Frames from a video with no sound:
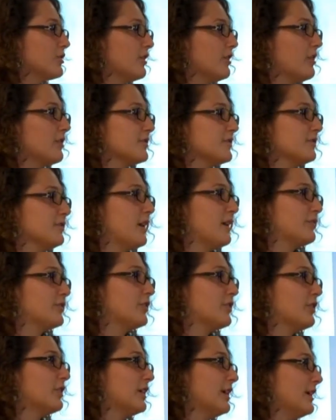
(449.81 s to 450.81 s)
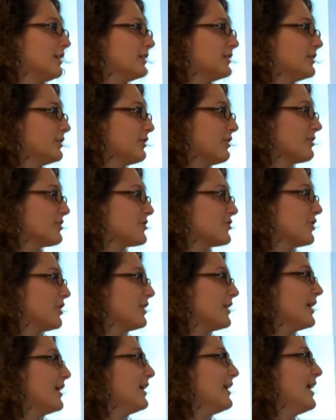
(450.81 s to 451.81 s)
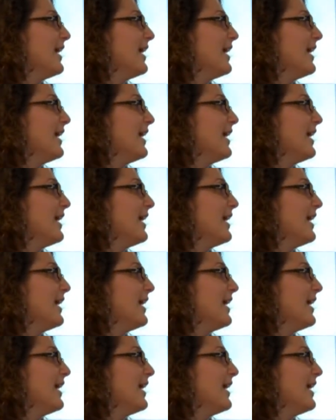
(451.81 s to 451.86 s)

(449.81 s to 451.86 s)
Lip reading: or else you'll have to go to England or Australia.